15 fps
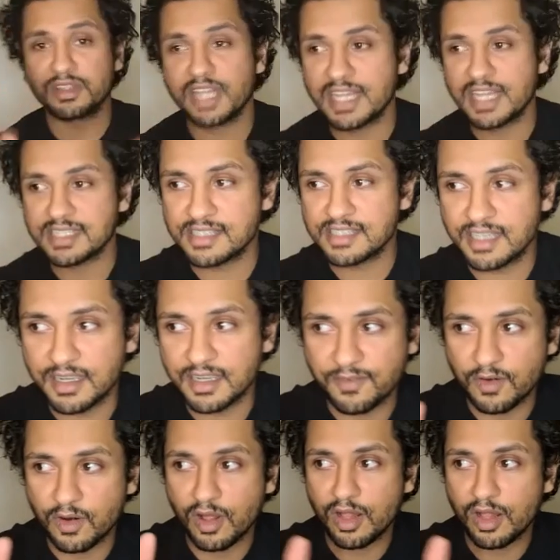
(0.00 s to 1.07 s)
last thing
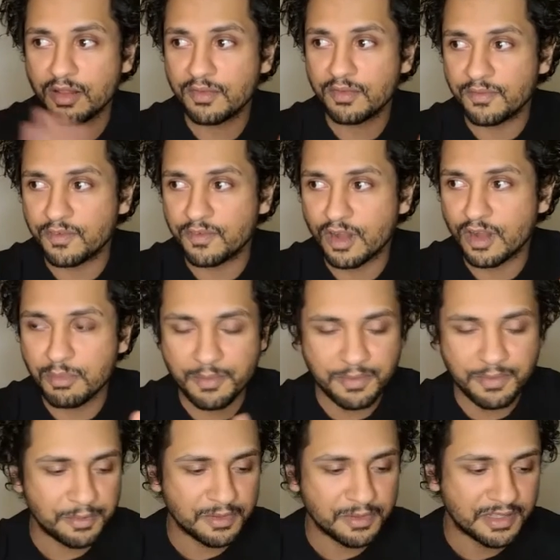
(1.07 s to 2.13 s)
for all my
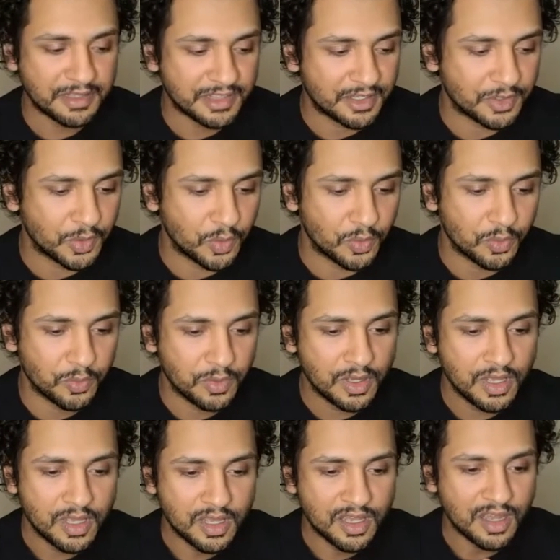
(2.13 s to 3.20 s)
people out there who
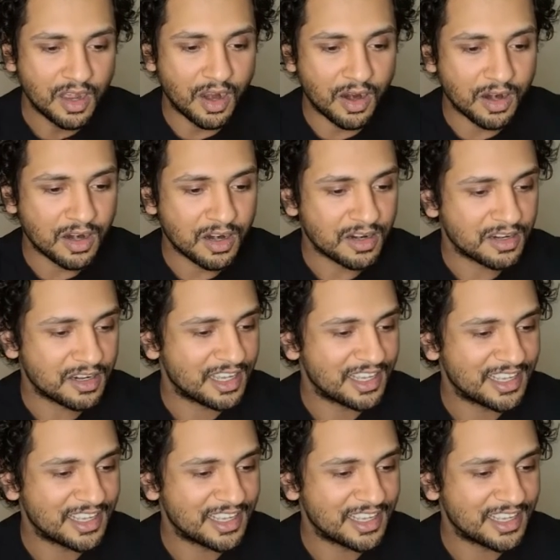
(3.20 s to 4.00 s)
are